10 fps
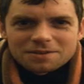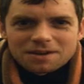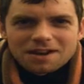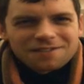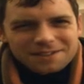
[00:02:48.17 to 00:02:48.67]

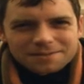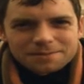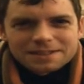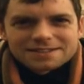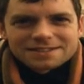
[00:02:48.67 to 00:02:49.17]
loving
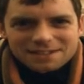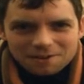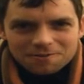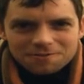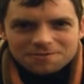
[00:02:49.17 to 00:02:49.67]

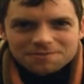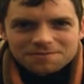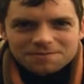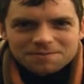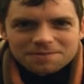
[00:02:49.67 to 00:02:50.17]
myself,
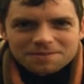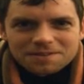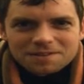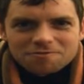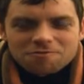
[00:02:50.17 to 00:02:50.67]

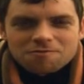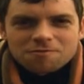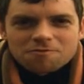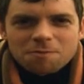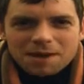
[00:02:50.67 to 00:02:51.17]

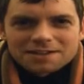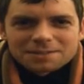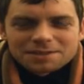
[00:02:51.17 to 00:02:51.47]
reminding